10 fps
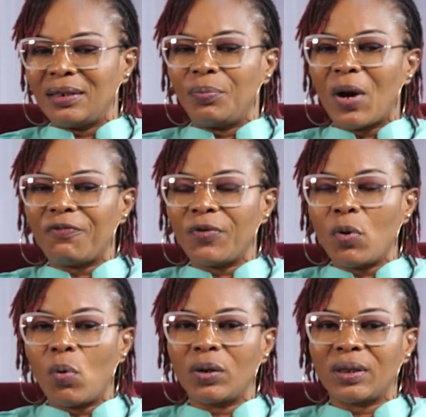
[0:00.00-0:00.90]
But I feel
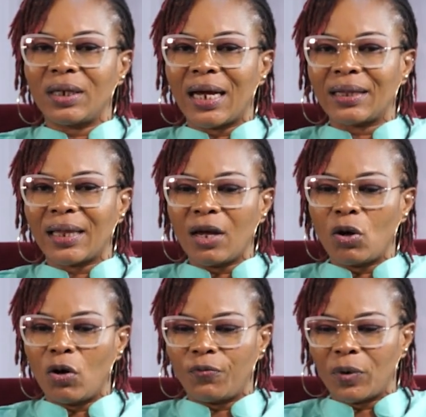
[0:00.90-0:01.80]
one thing I thank
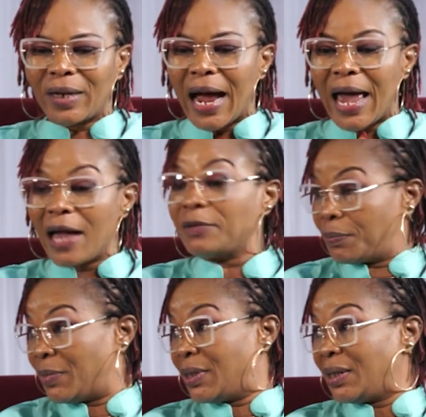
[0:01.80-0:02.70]
God for that helped
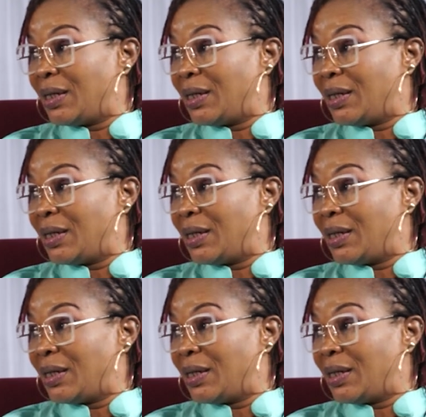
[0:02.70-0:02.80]
me,